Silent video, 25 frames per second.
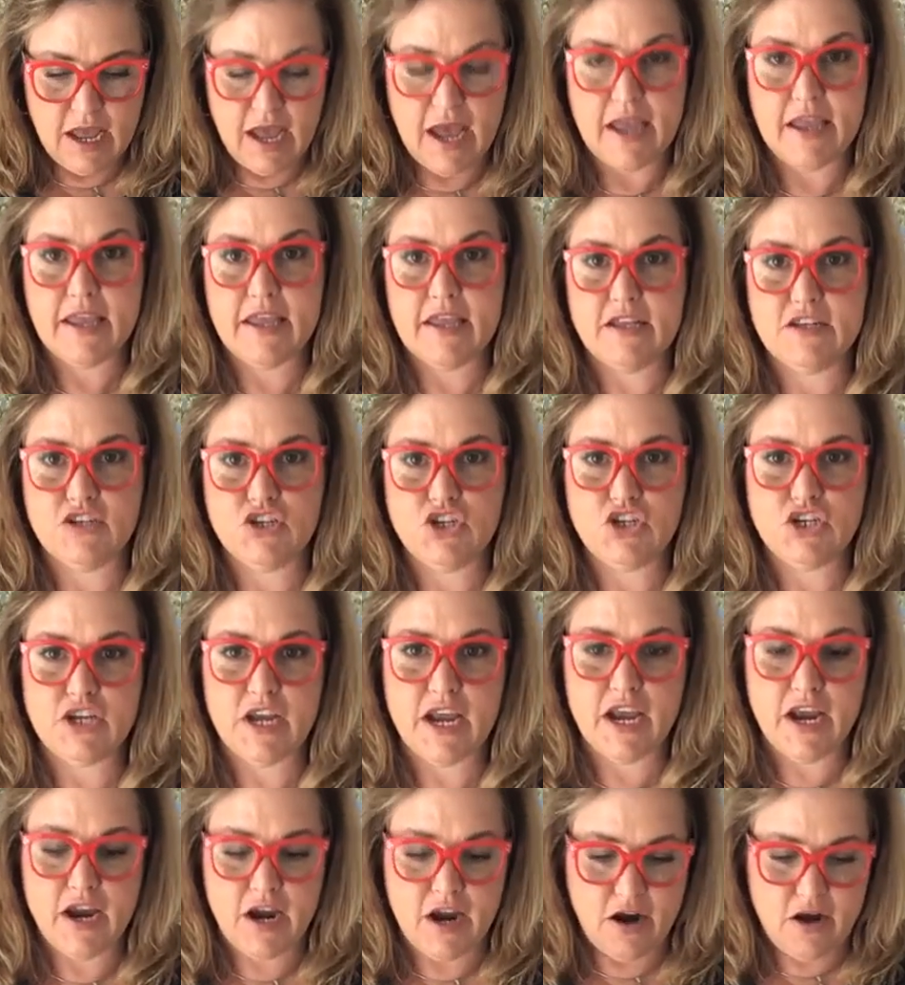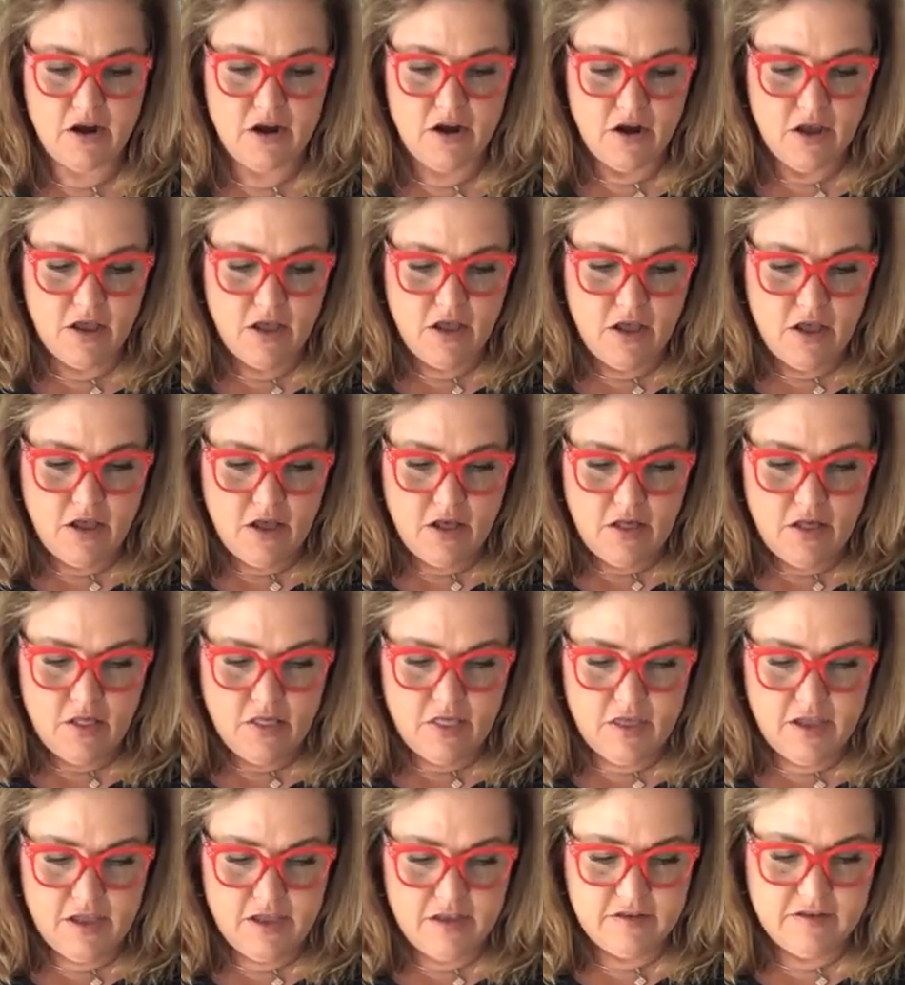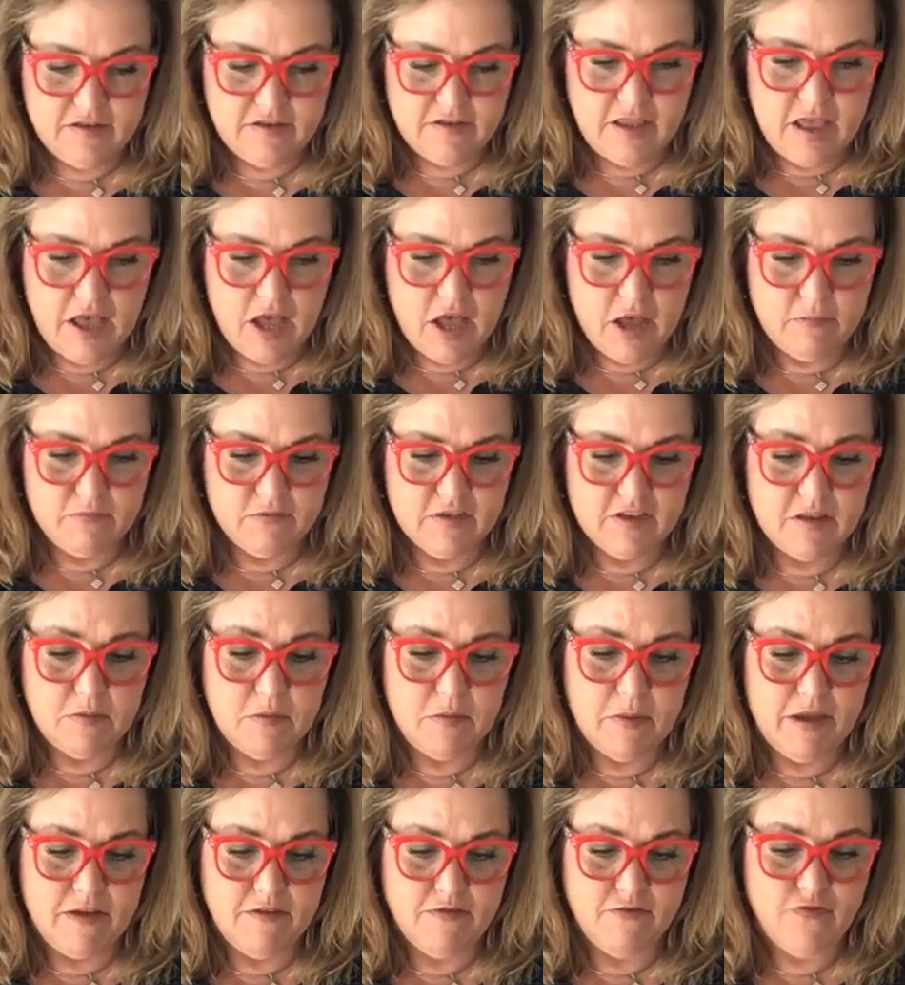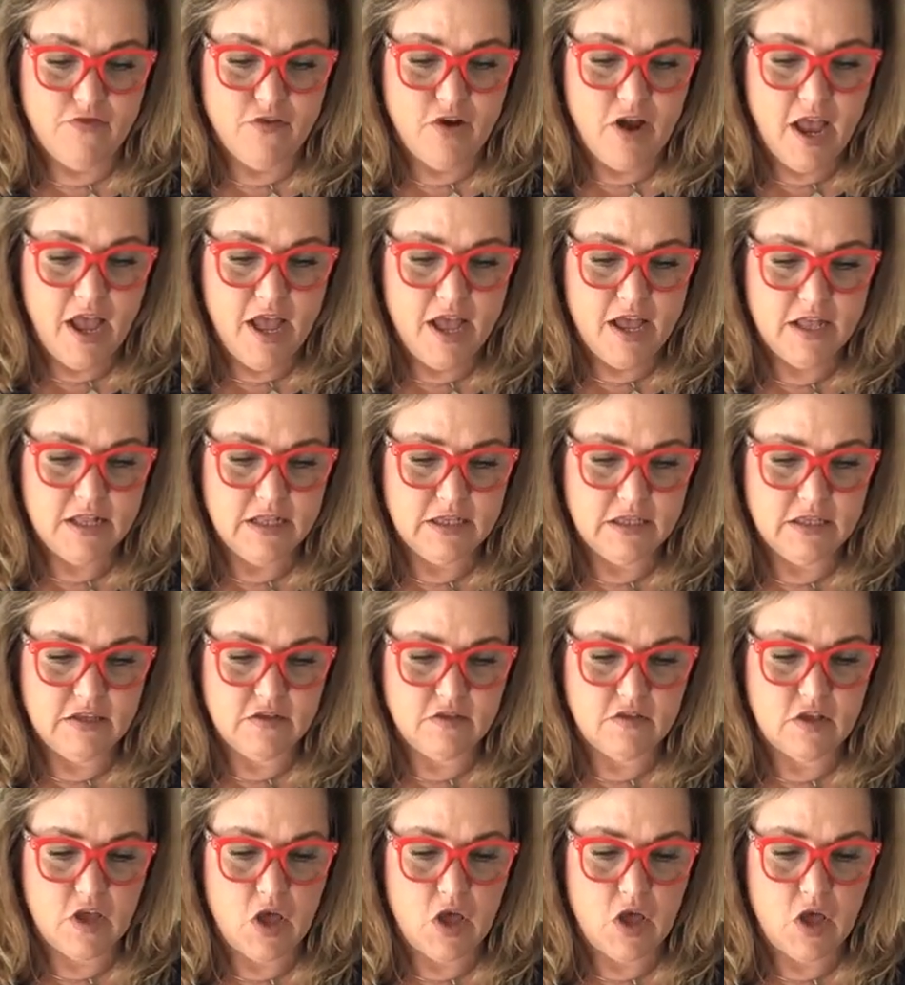I can share this to some of my friends.